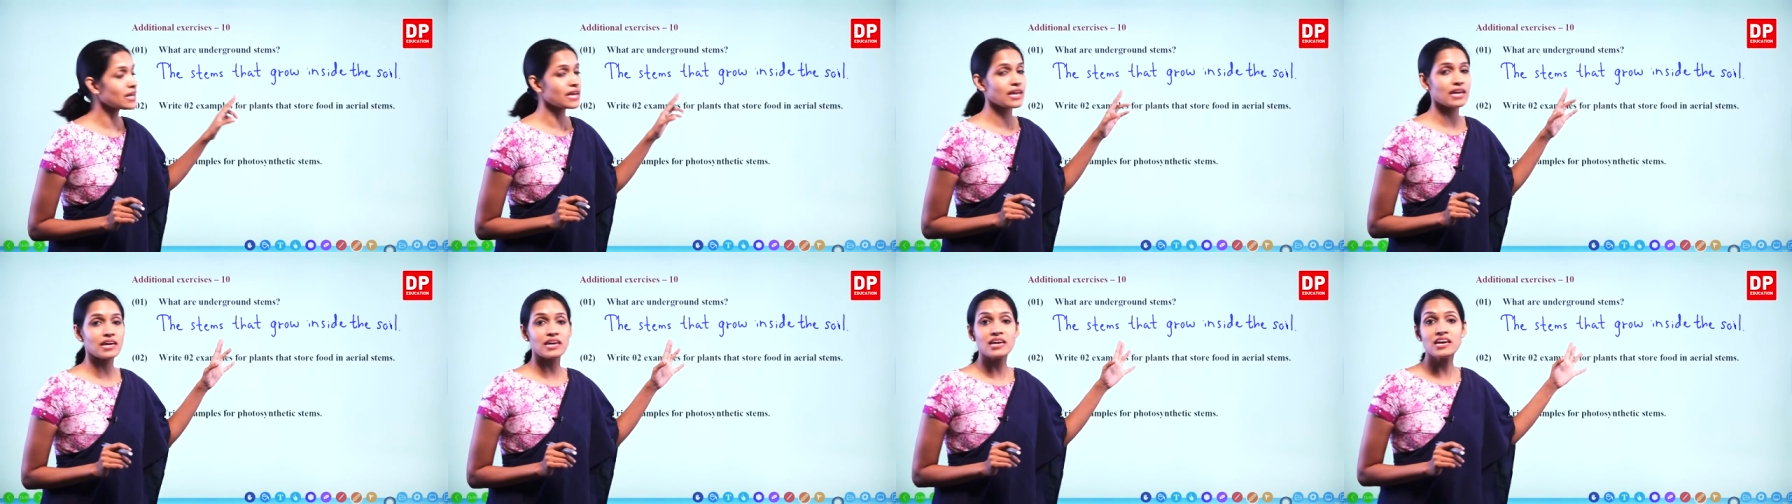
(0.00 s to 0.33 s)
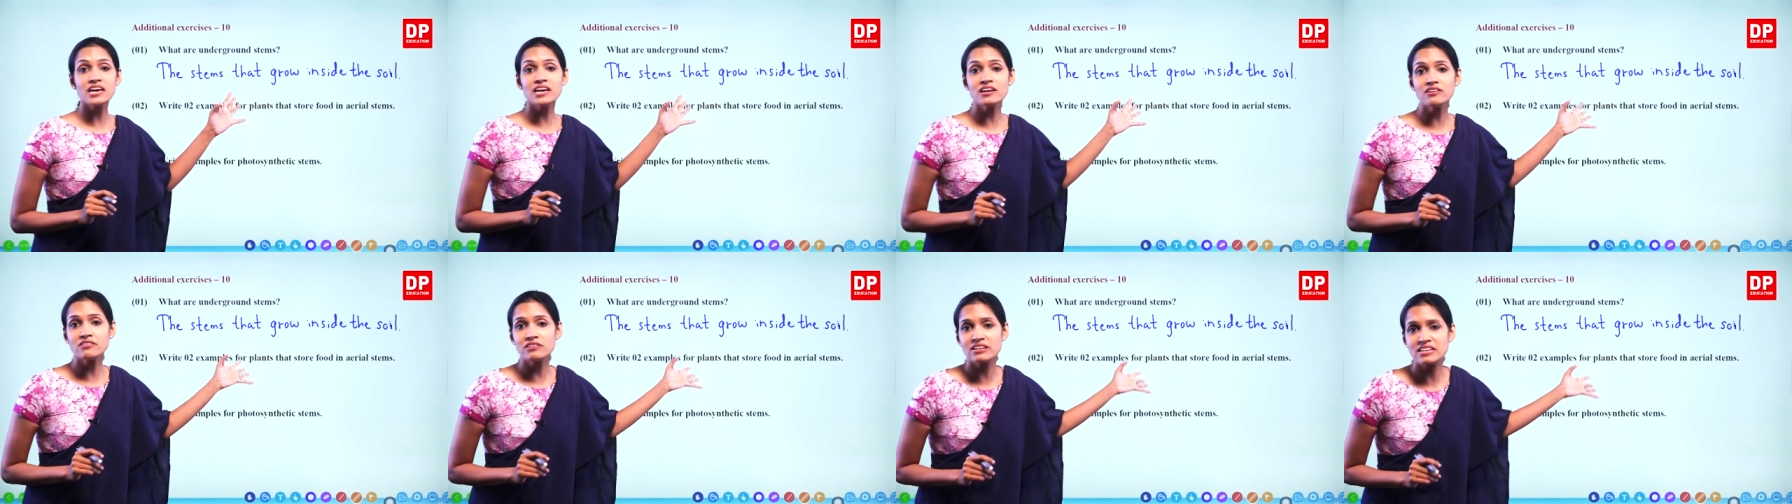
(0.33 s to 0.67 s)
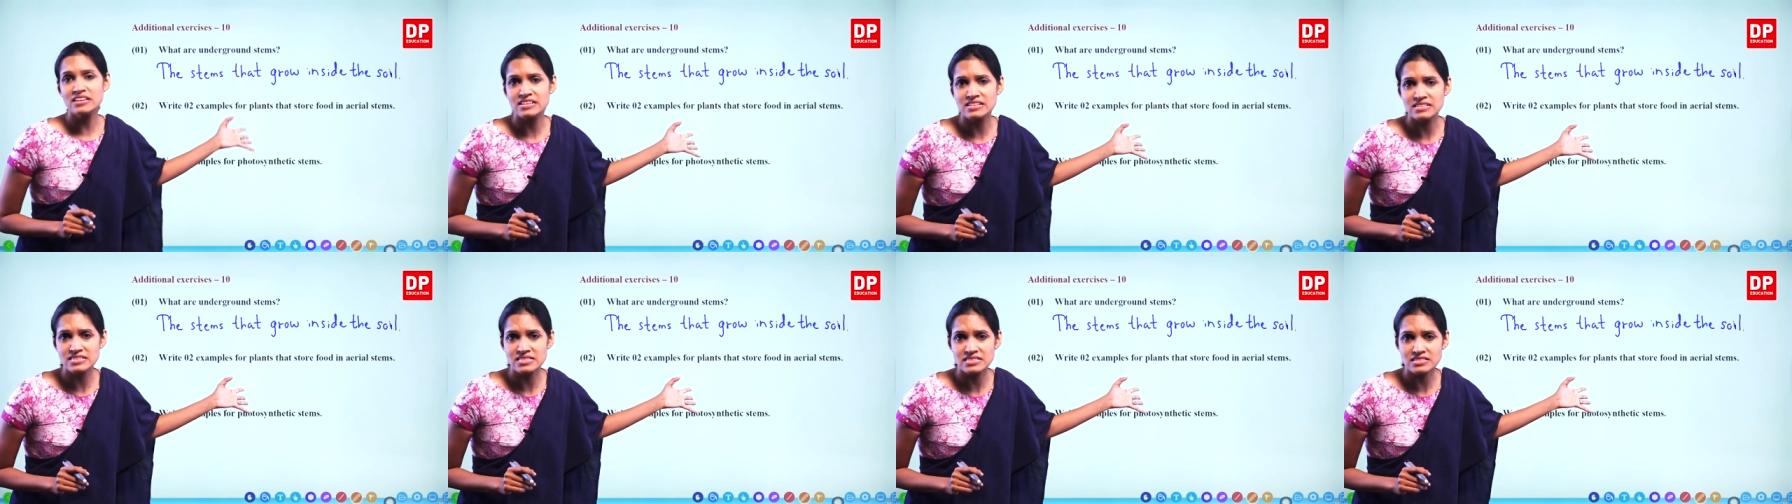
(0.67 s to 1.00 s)

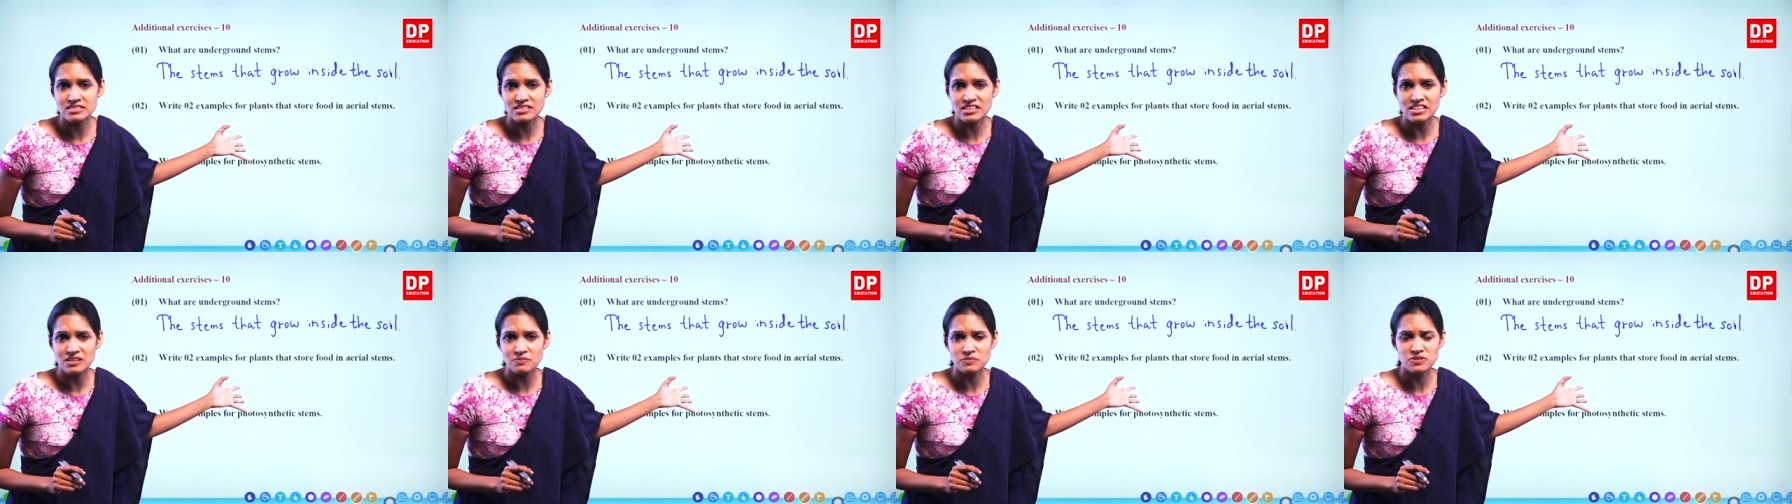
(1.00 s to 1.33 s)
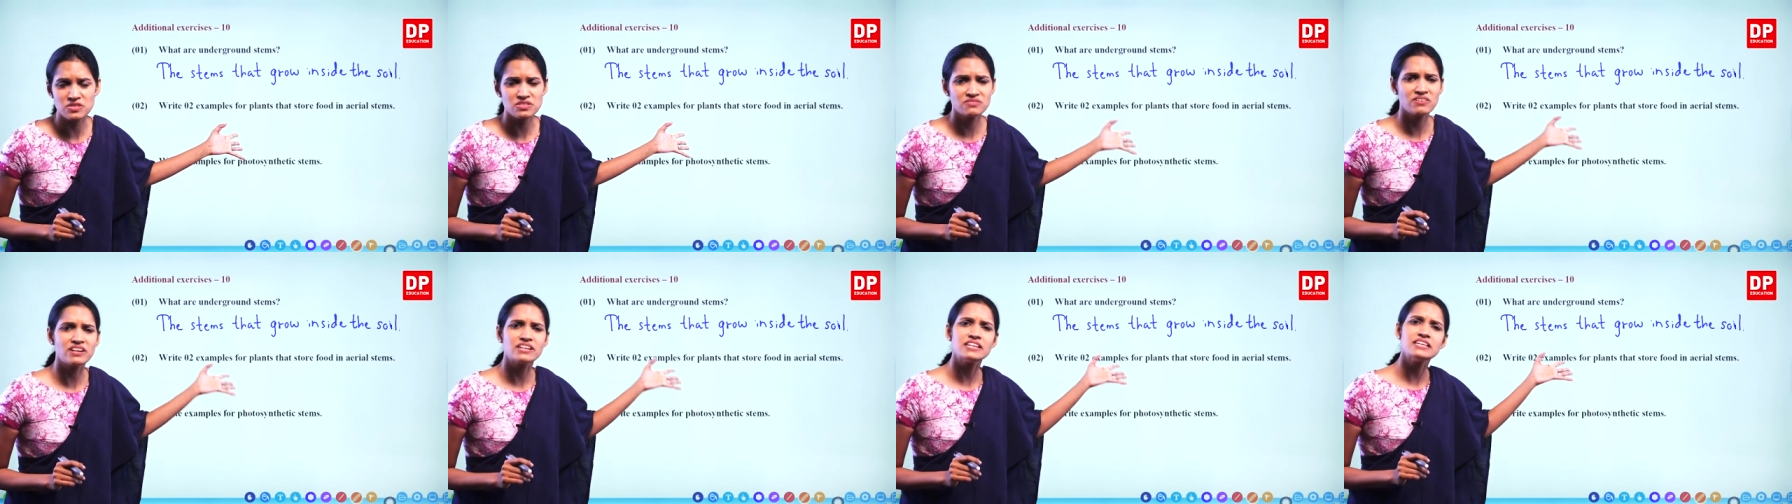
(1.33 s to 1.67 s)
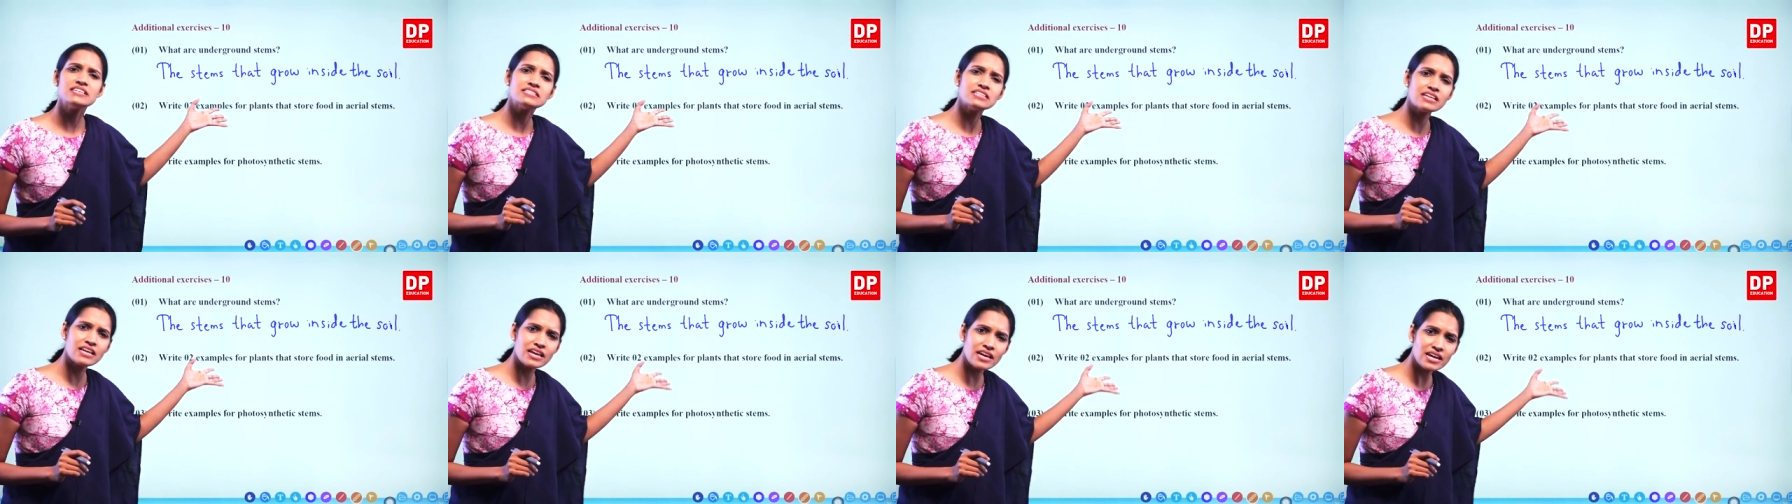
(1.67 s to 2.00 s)
aerial stems. What is
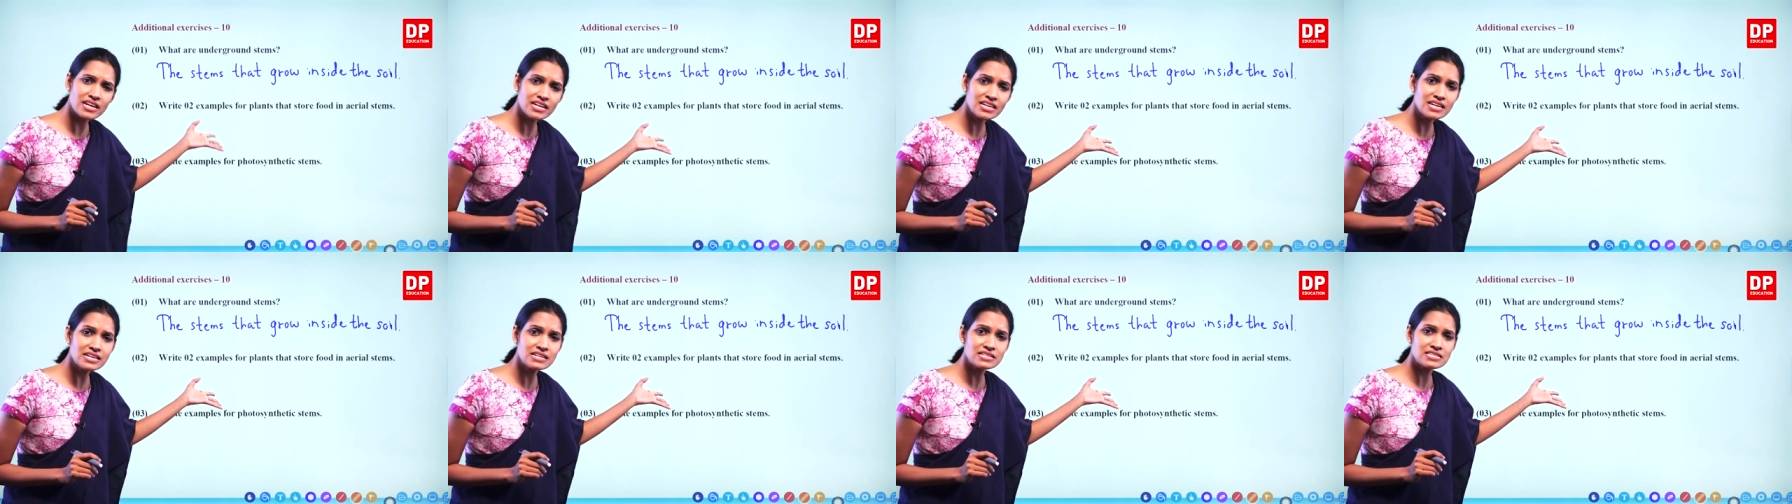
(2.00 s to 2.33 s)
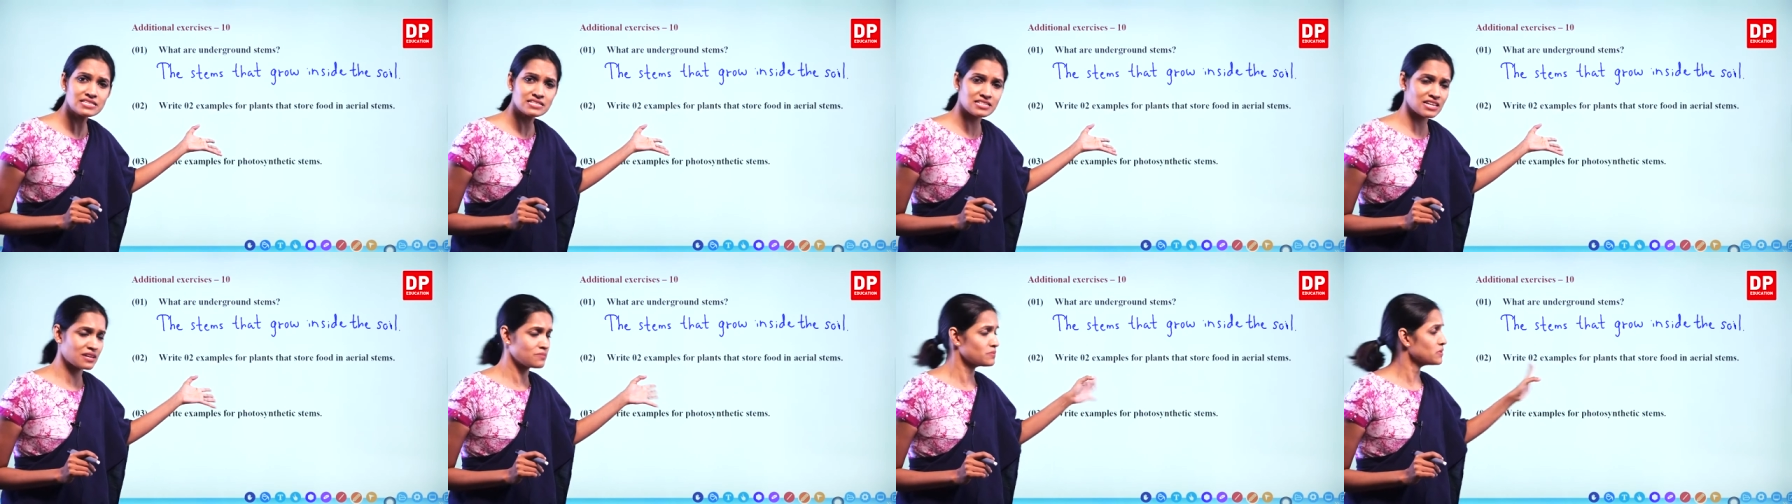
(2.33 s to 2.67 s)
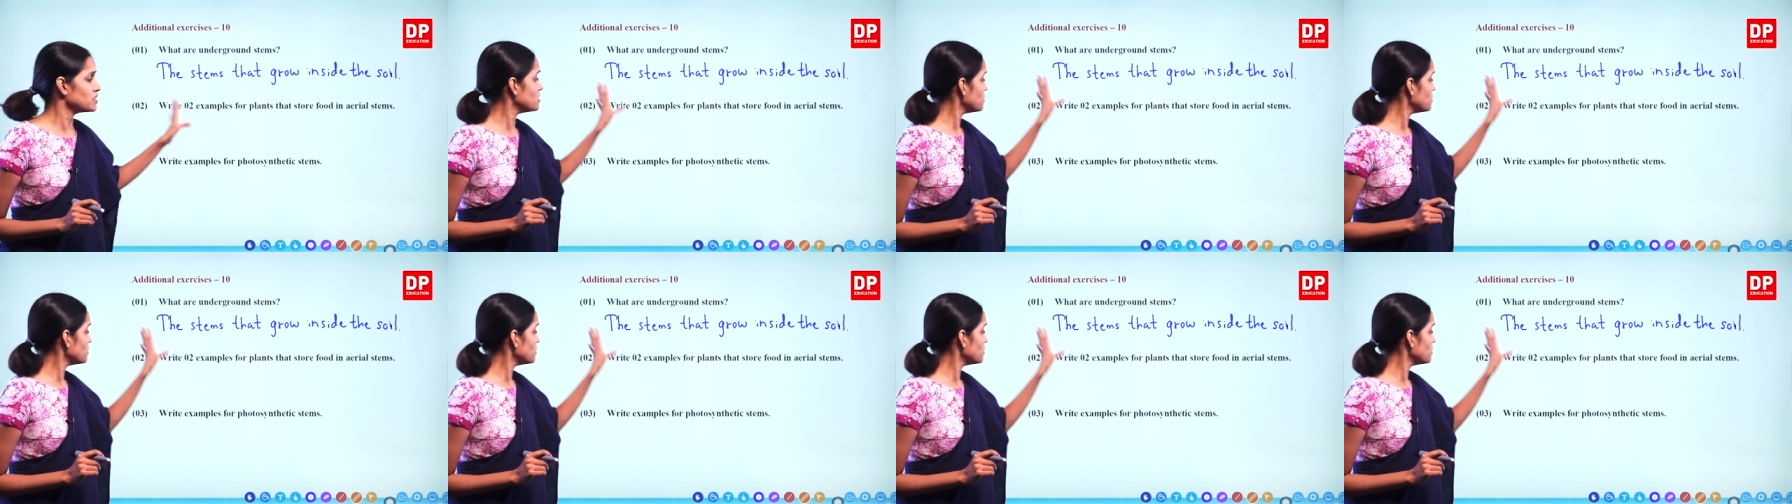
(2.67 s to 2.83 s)
the aerial stem? A